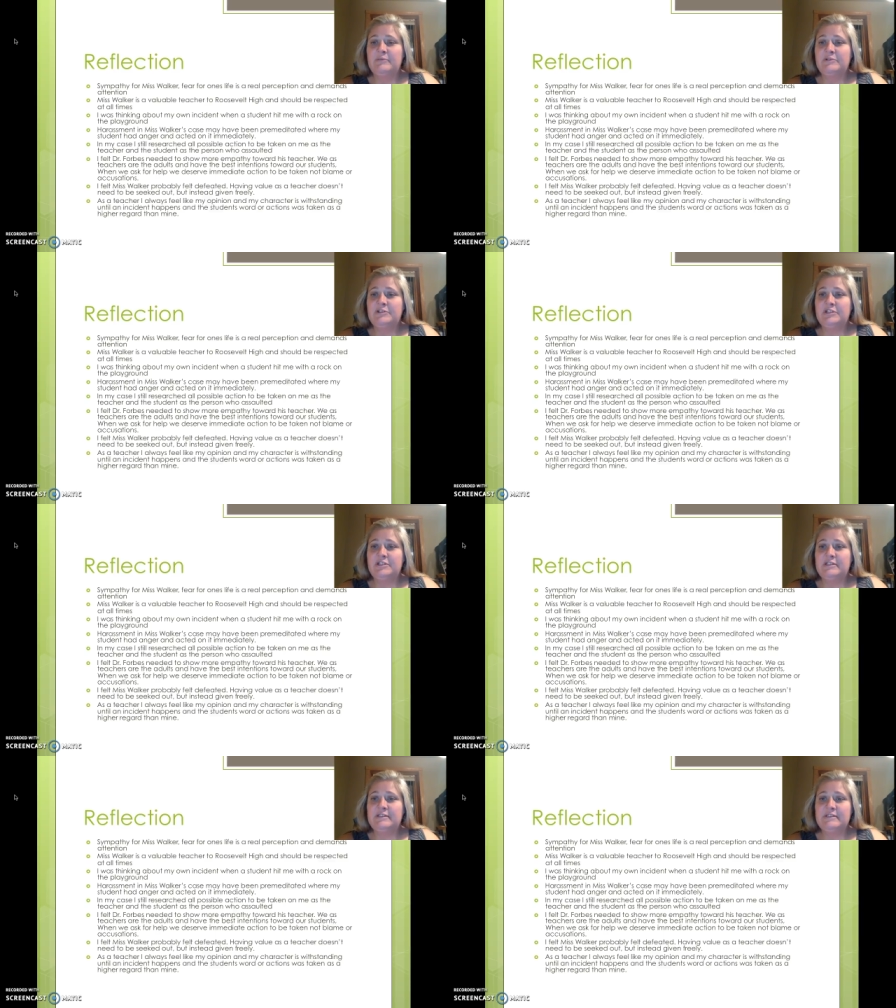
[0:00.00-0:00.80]

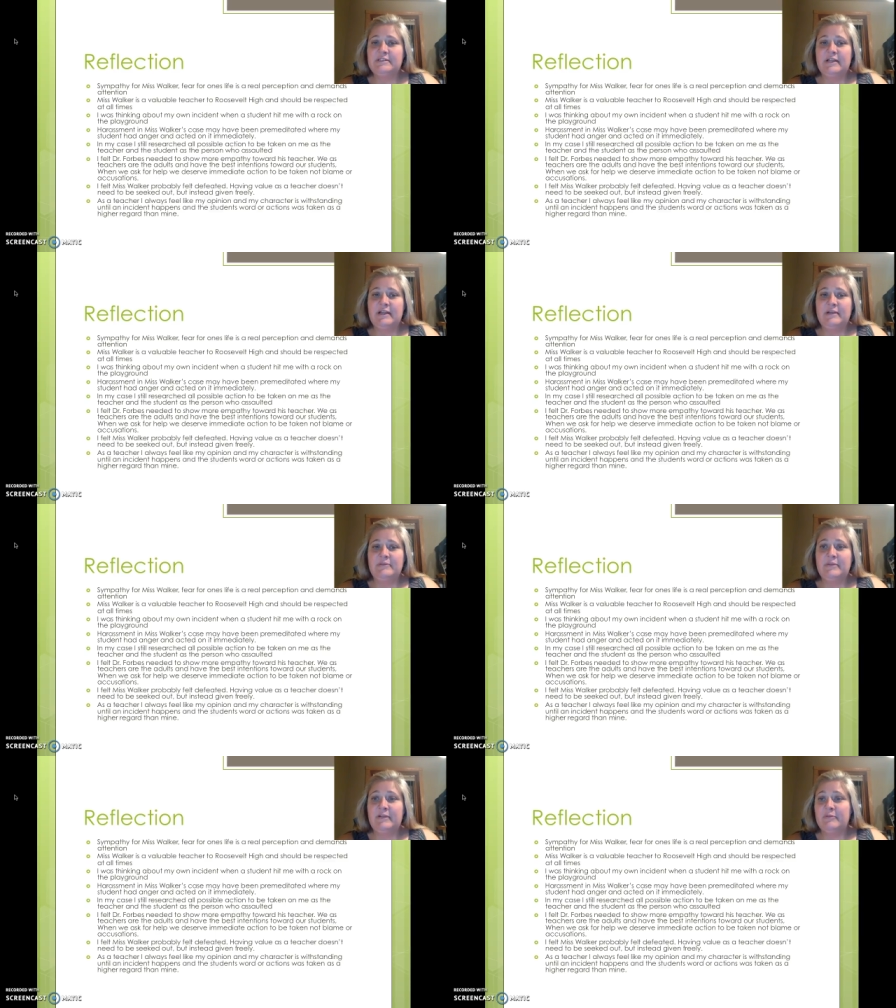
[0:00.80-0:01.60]
She's
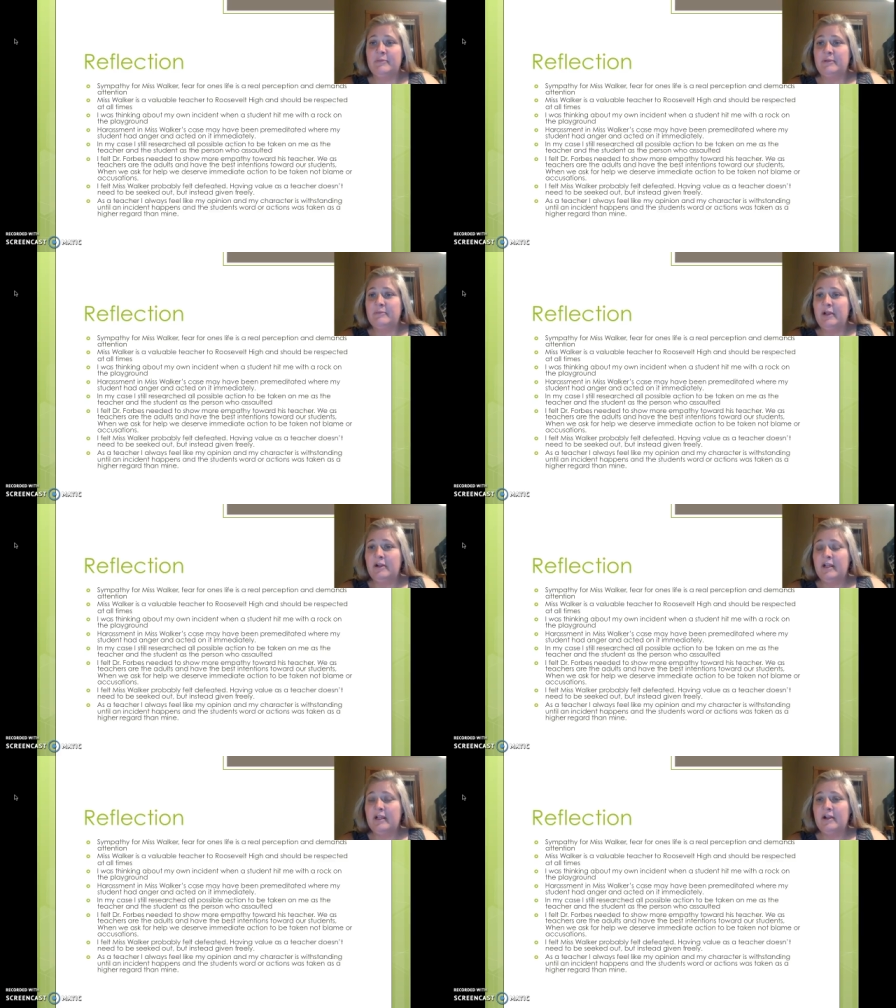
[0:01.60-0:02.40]
never been
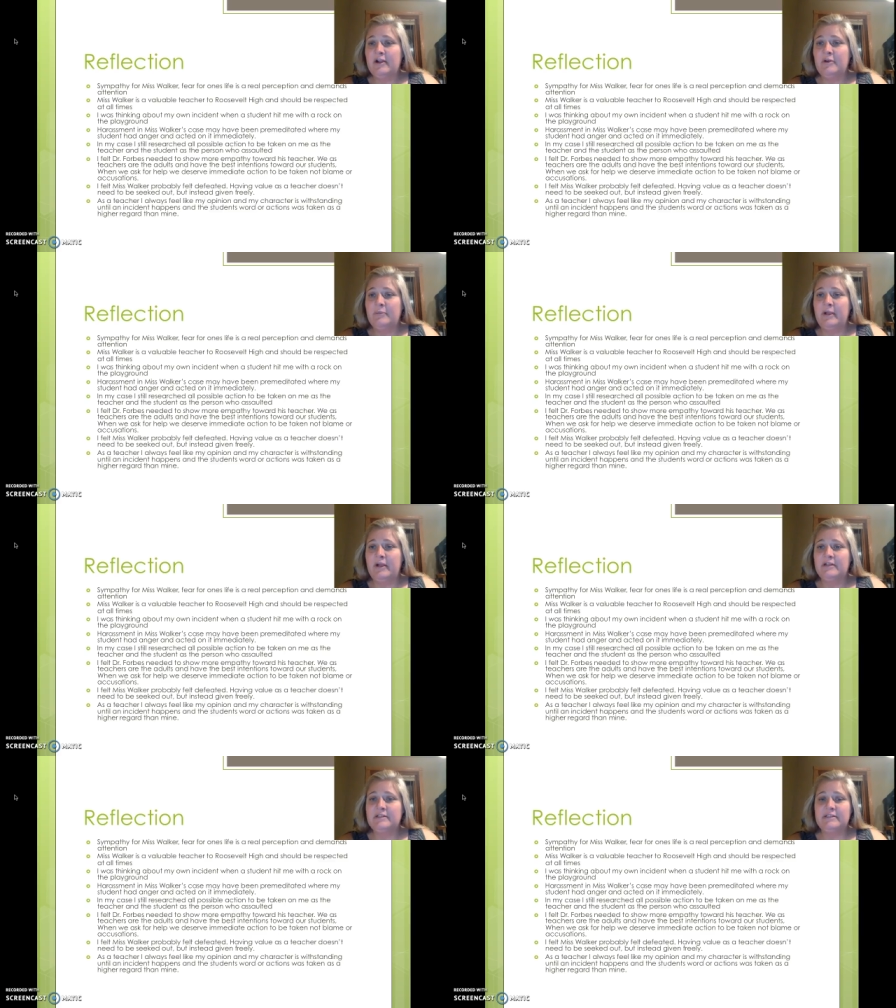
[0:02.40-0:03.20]
married. Her
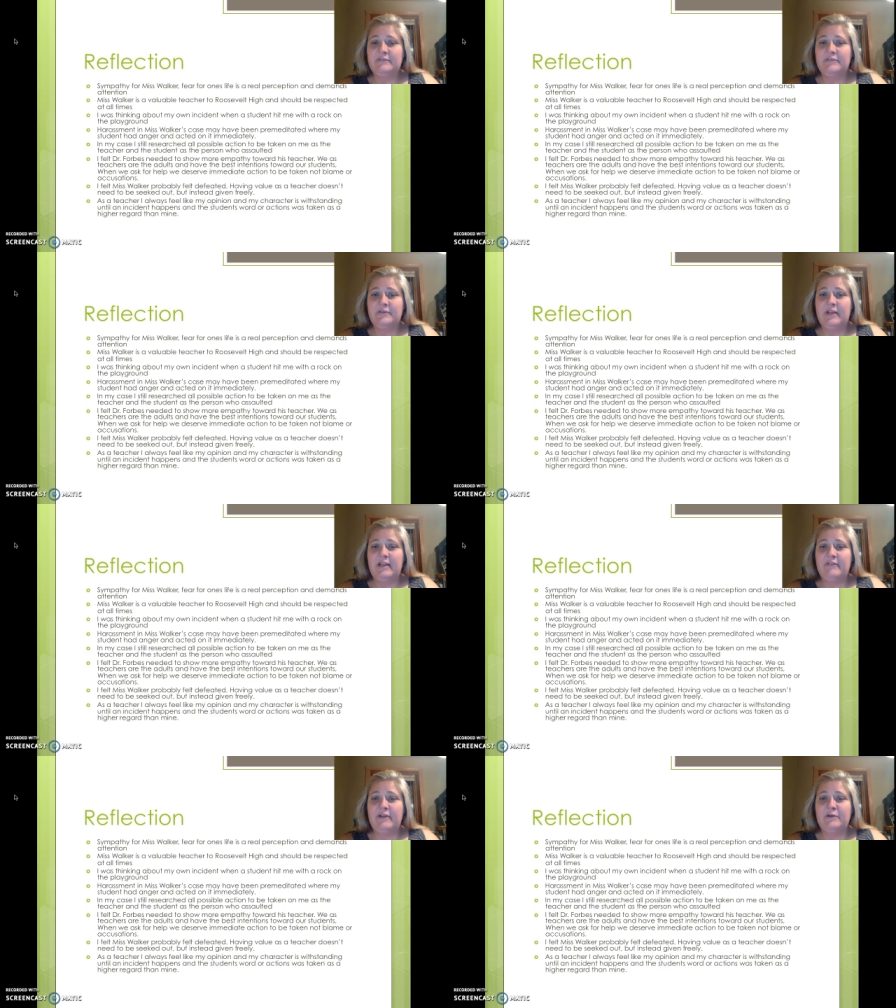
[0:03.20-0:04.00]
parents live
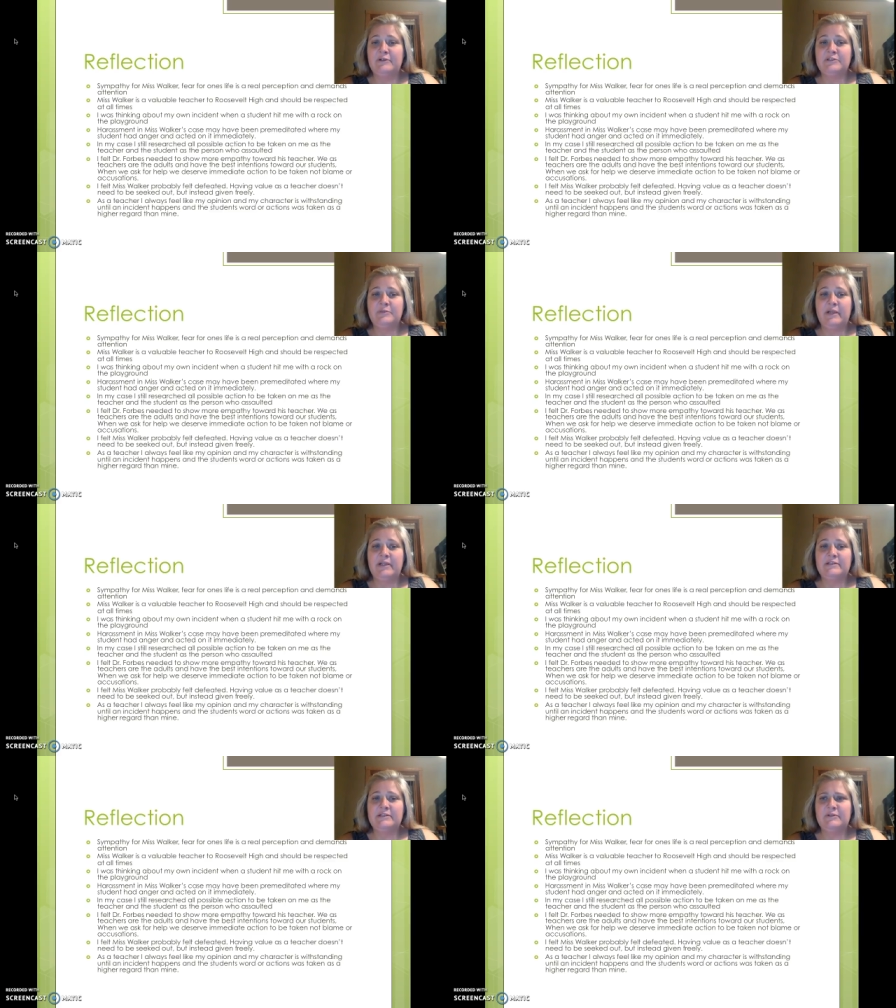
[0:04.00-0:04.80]
3.5 hours
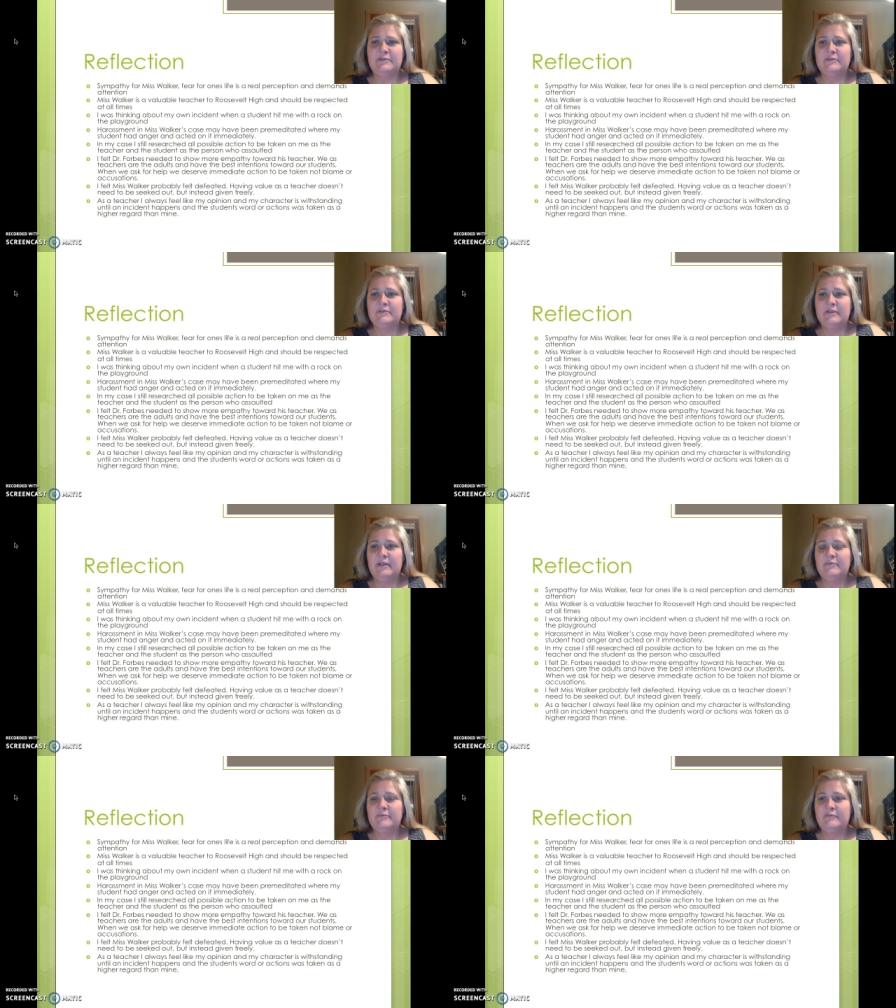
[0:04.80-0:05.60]
away. So
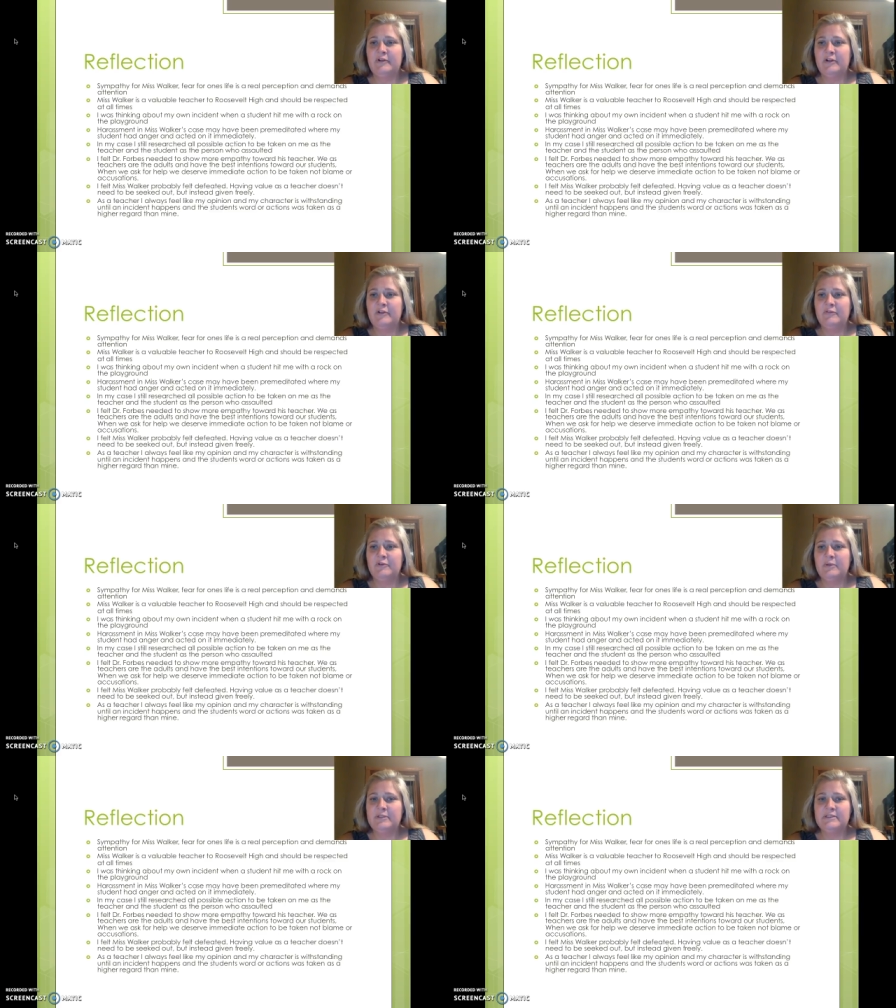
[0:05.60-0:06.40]
fearing
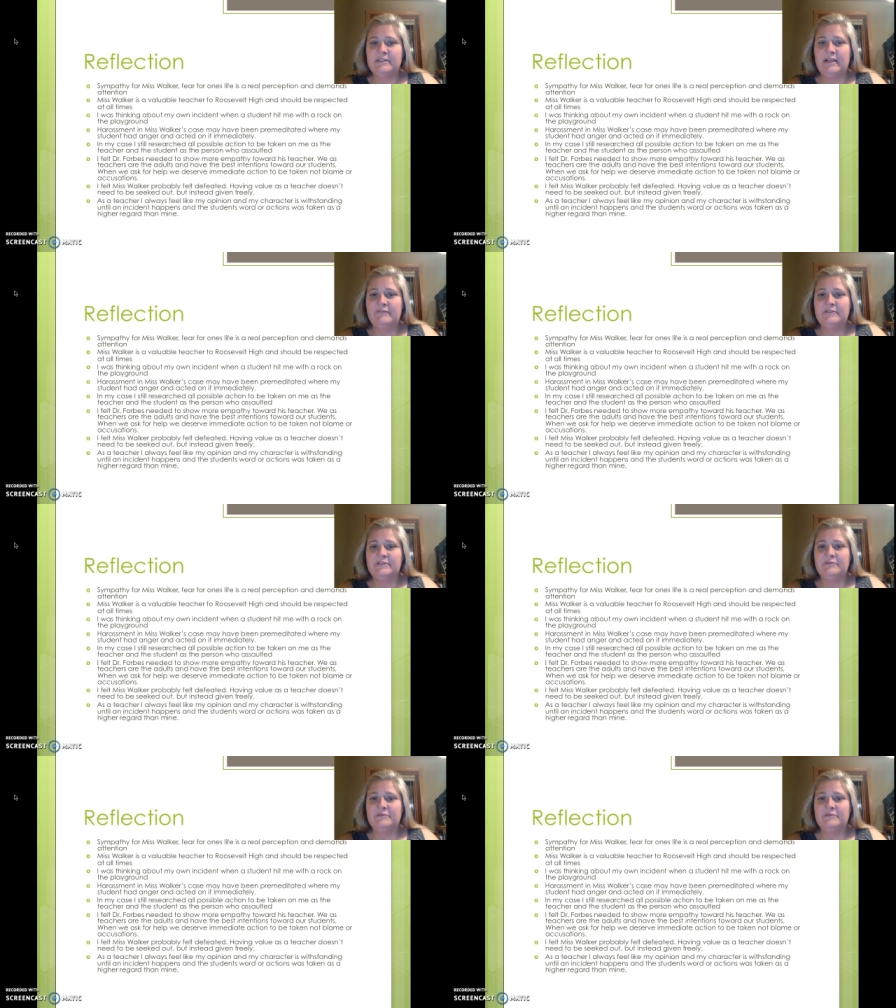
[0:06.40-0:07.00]
for one's life is a